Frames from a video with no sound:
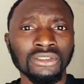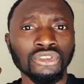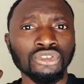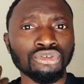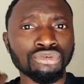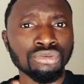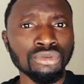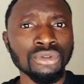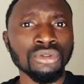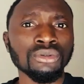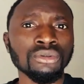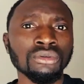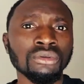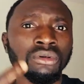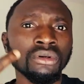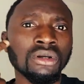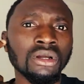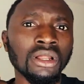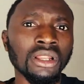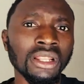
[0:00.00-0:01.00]
True
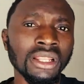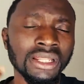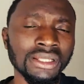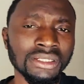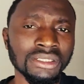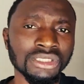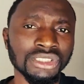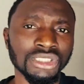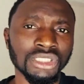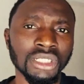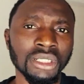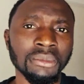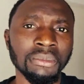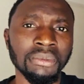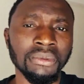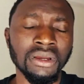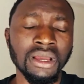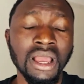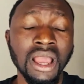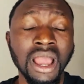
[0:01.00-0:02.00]
leadership
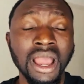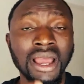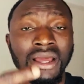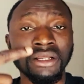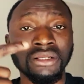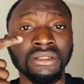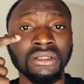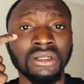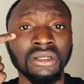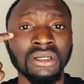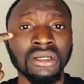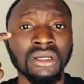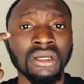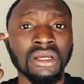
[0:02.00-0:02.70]
and